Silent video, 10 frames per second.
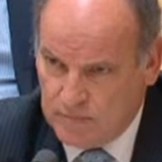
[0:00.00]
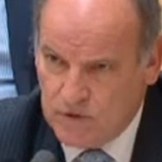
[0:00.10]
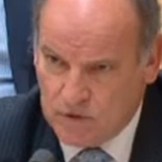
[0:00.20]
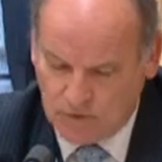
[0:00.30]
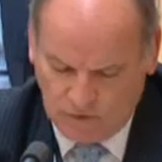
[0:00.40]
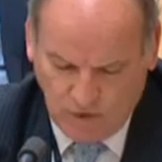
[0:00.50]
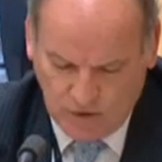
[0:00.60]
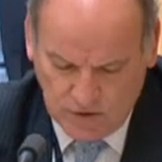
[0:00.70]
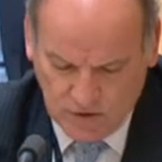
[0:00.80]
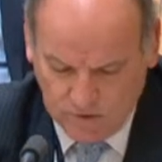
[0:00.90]

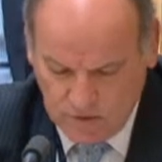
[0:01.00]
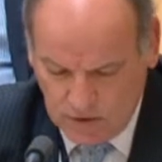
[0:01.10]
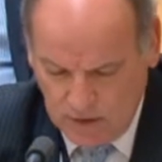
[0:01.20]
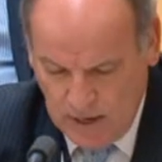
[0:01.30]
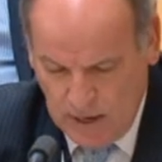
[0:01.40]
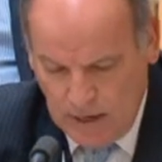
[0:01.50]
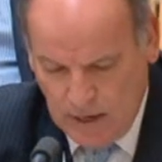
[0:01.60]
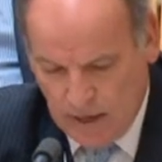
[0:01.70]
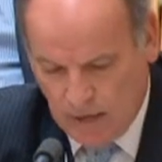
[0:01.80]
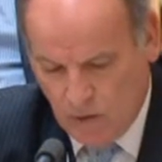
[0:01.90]
Bushfire Service.
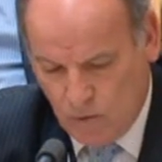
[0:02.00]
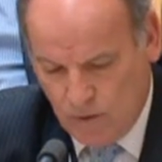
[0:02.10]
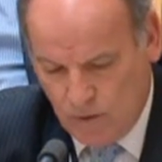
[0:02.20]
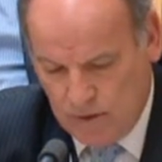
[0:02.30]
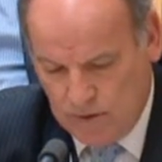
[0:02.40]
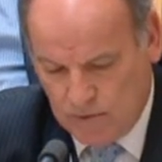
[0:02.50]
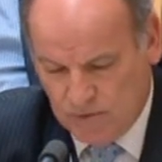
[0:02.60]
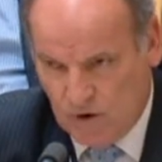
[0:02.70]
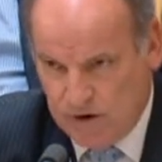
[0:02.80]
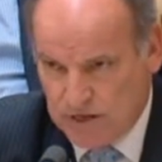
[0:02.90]
We
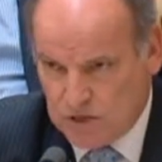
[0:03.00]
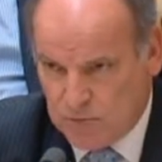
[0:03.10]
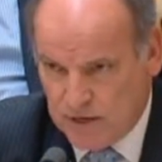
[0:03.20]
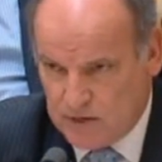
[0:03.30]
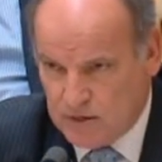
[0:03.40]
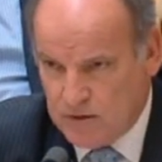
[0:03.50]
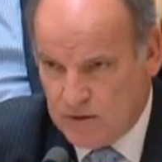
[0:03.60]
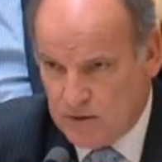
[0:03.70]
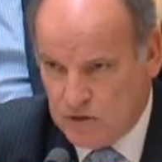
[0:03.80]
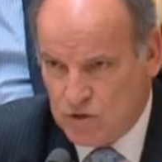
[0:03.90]
provide airspace
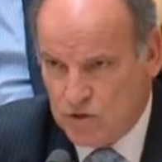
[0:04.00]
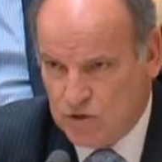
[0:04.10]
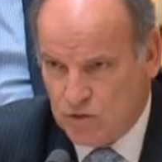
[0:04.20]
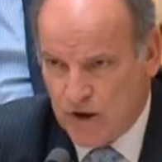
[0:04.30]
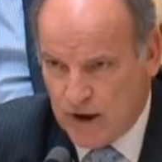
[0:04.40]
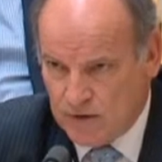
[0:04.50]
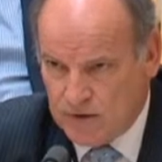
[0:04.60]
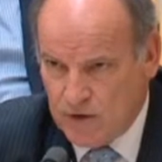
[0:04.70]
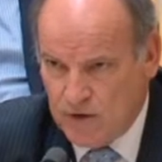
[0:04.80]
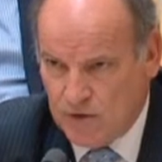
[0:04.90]
issues
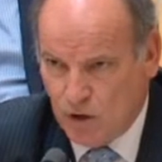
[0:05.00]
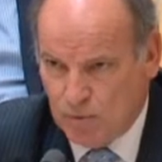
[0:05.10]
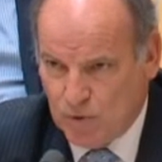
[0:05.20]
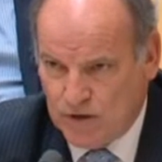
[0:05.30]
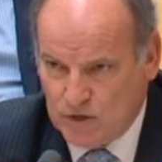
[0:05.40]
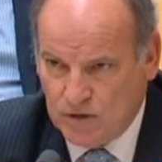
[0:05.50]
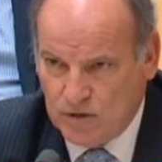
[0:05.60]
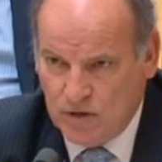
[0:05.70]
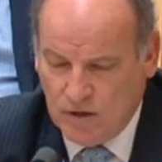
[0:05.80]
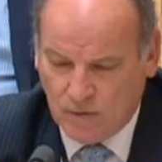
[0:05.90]
around the operation.
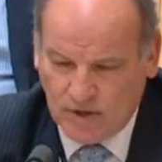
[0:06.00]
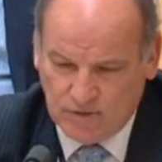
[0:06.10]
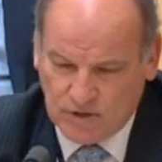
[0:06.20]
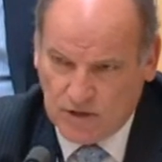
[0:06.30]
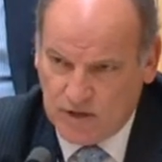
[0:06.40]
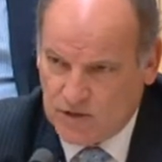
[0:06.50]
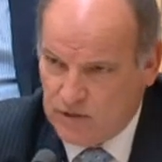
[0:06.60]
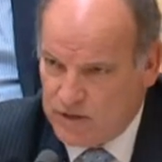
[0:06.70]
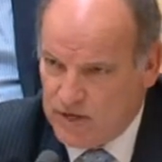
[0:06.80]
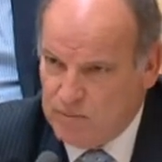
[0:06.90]
We have discussed, I
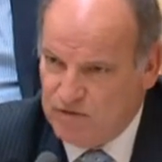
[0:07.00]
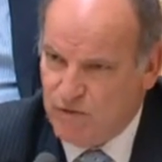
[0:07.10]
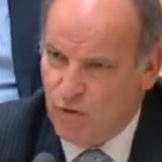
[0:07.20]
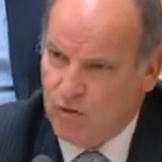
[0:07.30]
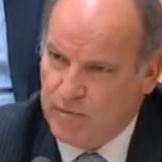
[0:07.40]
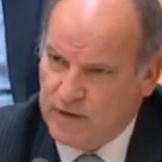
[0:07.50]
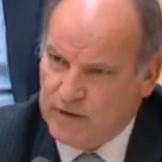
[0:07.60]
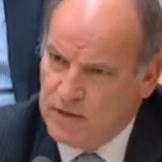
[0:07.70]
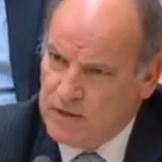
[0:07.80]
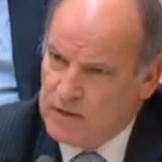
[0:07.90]
think, here before
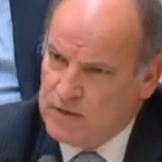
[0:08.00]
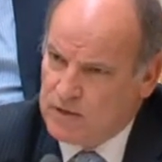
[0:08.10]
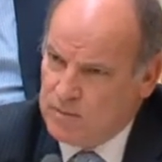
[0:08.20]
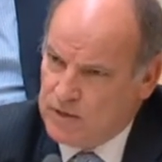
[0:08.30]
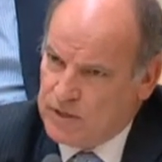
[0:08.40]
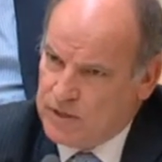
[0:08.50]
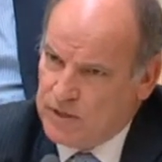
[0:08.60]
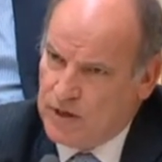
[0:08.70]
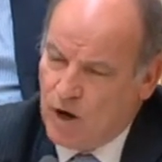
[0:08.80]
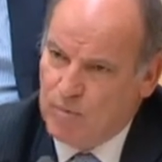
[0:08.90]
about some of
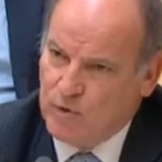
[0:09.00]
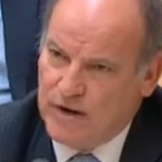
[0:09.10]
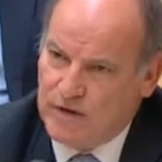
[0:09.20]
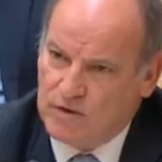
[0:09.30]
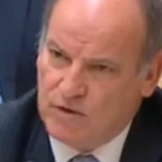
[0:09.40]
the operators